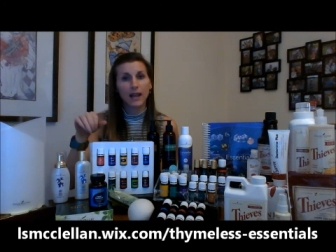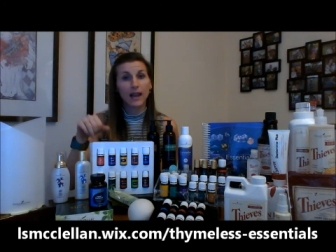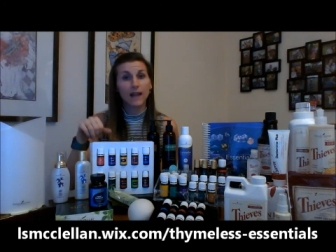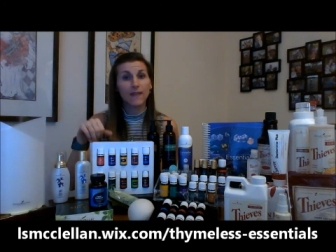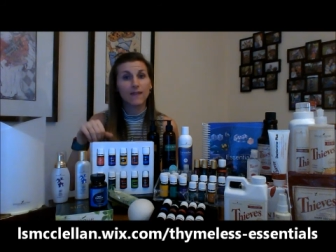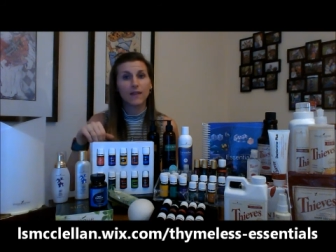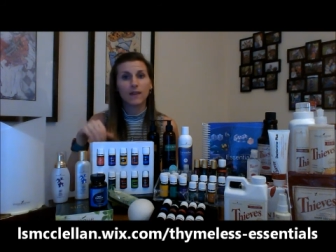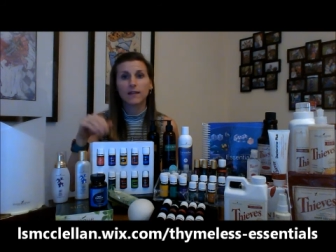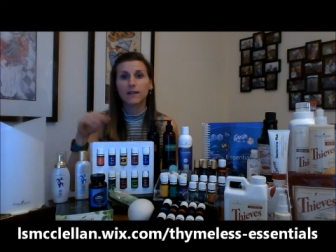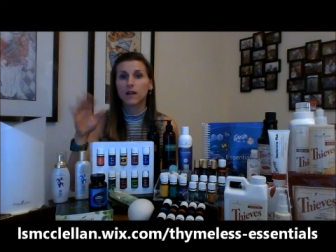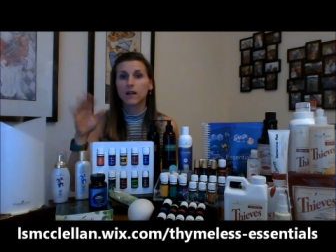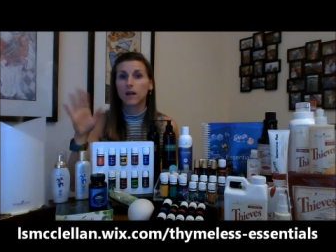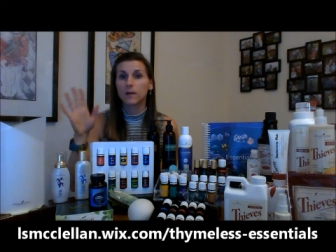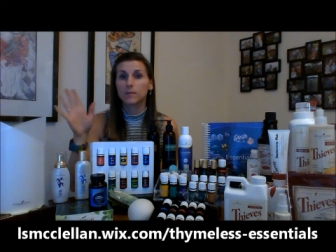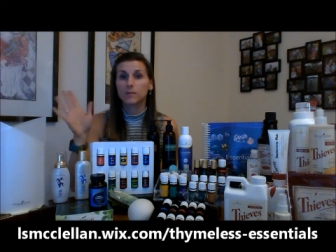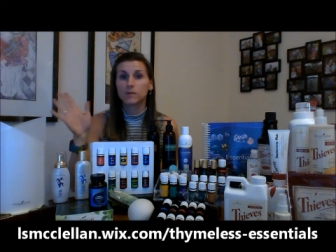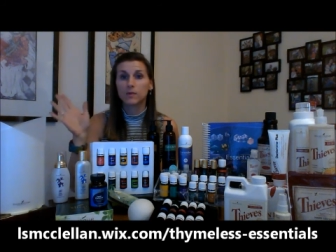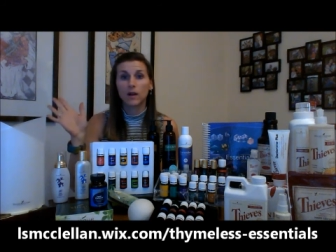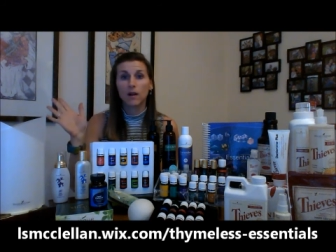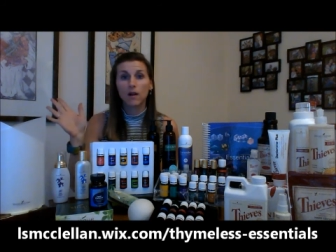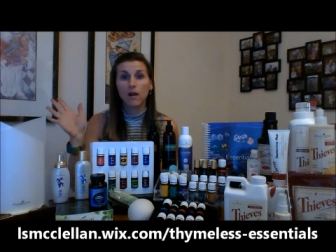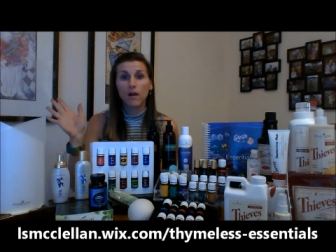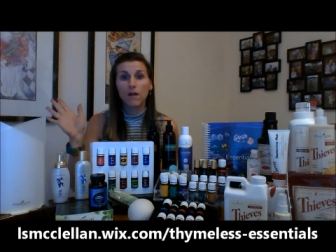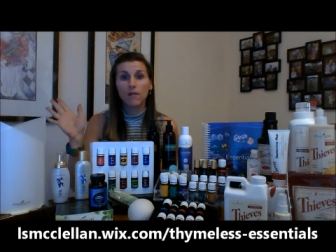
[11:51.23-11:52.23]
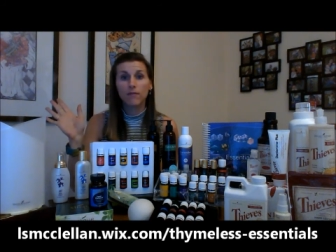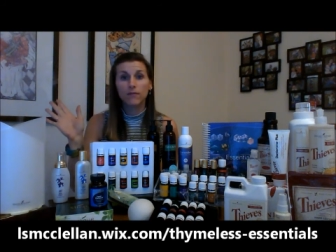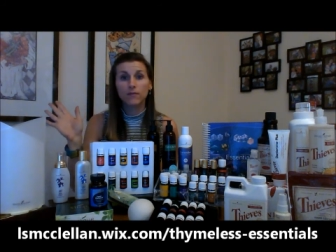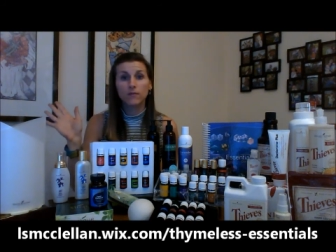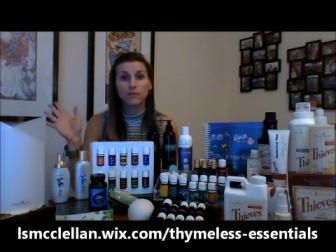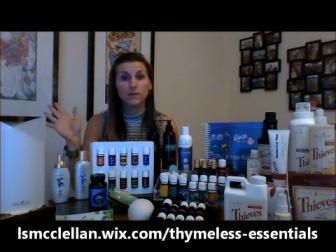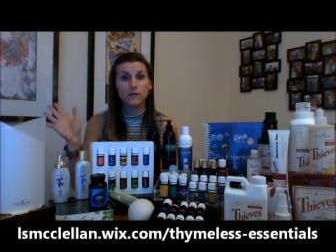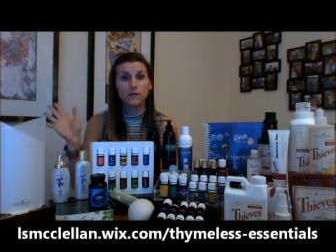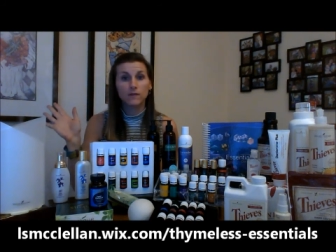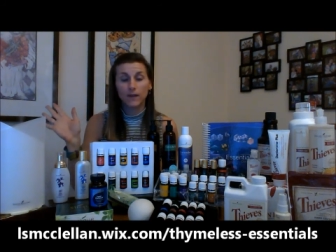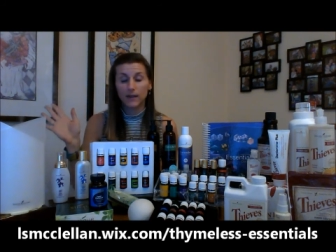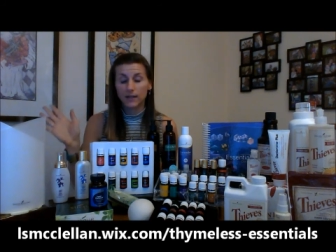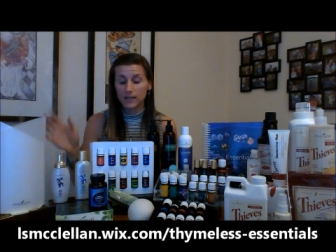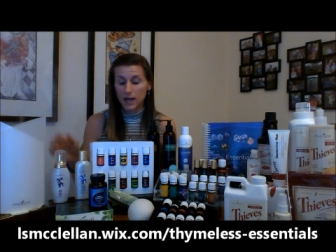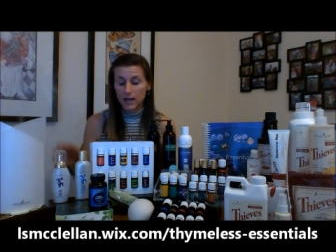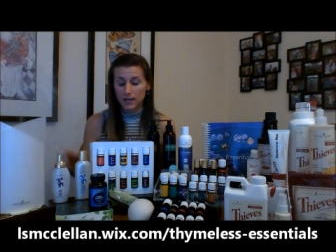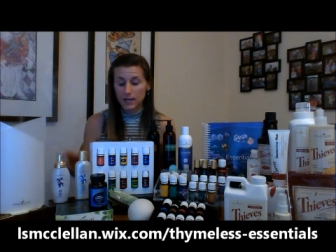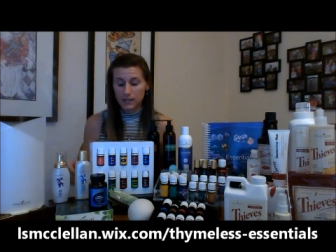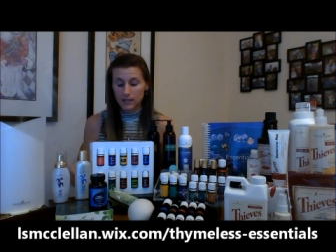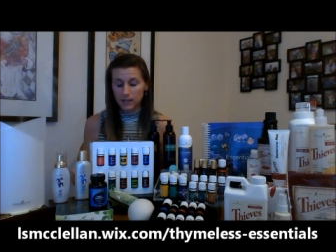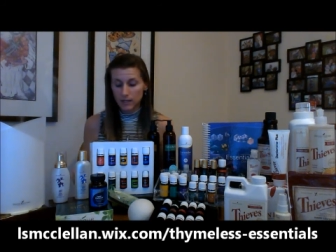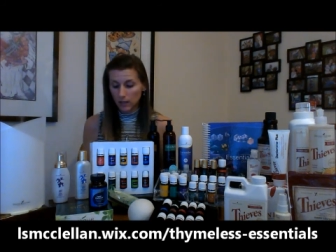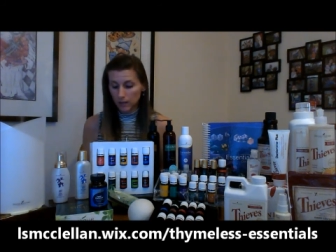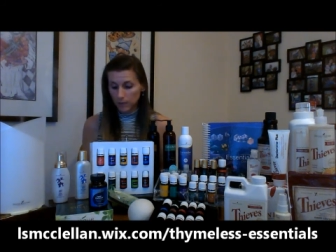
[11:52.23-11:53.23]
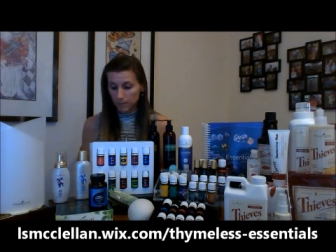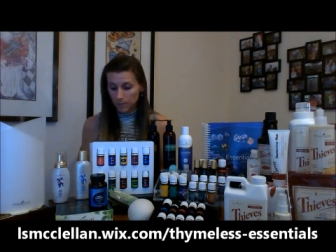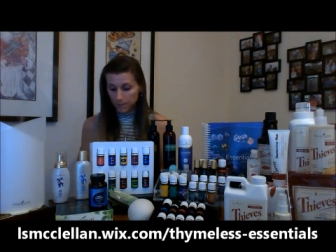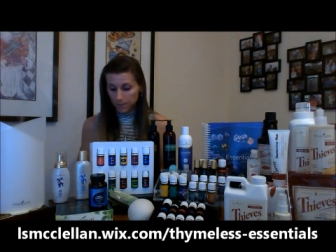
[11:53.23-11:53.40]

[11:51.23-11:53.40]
and then it comes right off. It's fantastic.